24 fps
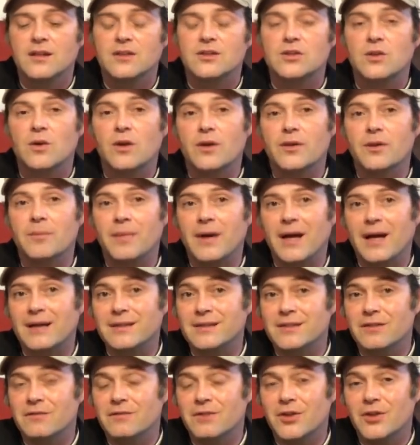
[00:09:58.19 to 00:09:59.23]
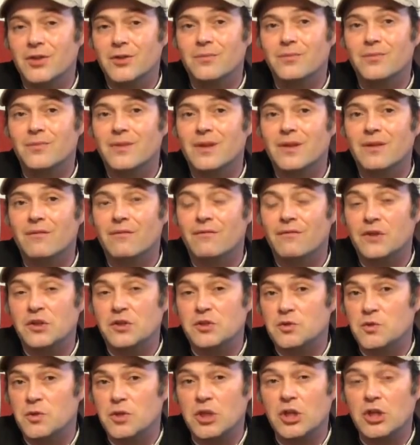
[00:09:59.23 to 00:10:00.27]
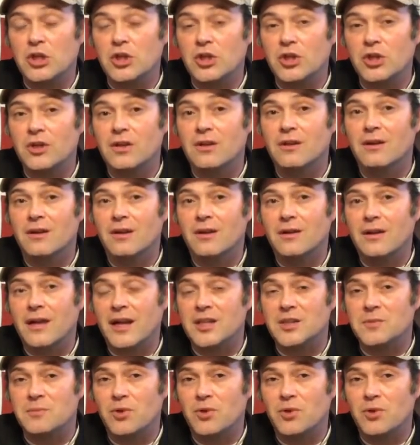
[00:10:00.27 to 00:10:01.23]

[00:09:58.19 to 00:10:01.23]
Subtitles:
So on the positive note, feels really good, nice